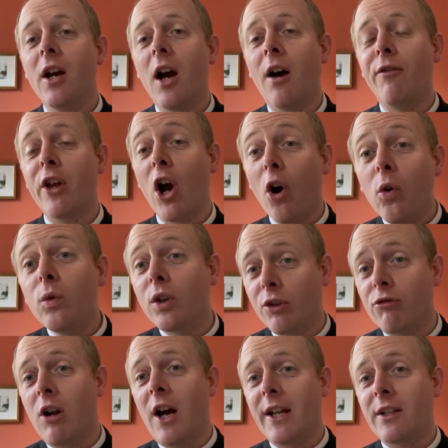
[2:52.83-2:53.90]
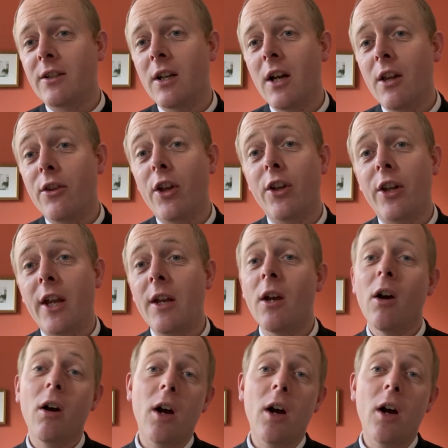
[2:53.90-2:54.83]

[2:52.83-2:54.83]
of the older rite that the